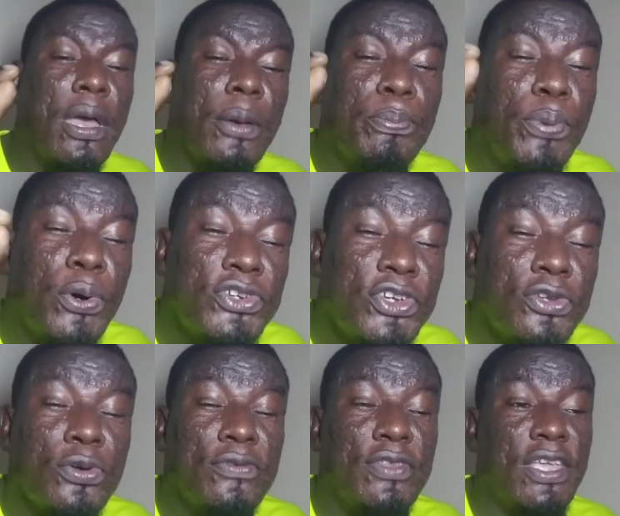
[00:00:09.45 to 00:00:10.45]
A
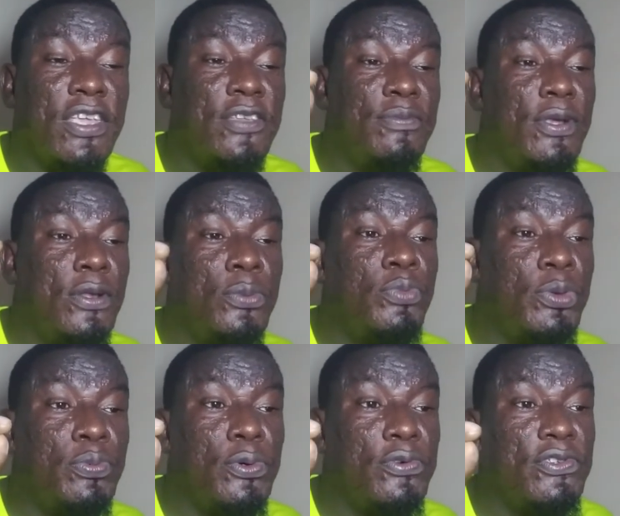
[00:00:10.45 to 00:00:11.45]
portion of the 8 billion
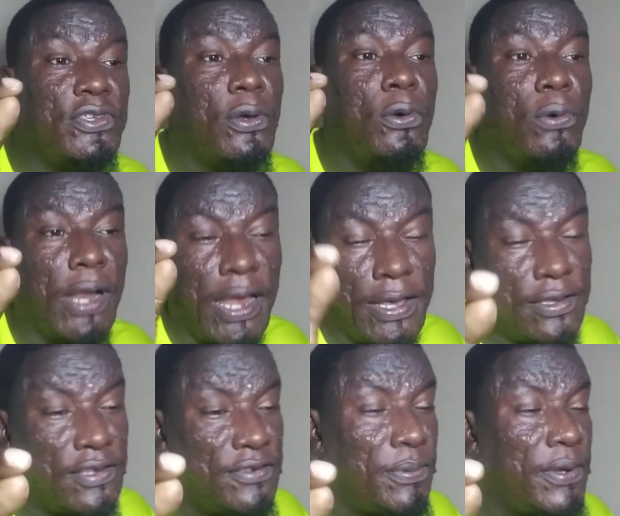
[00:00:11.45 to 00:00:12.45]
people will say, oh, I like
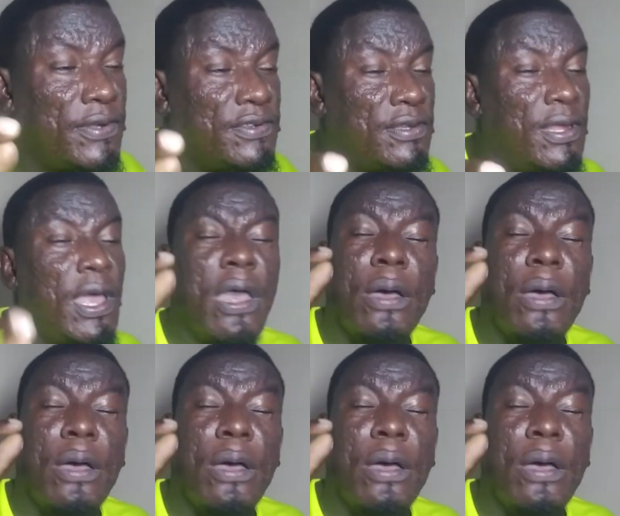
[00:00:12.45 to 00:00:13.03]
this person.